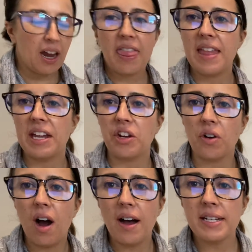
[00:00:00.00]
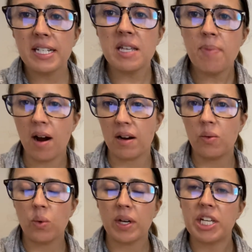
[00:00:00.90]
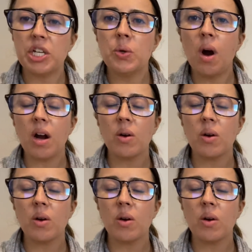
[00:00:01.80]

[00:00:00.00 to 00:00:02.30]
then you're on to the part where you are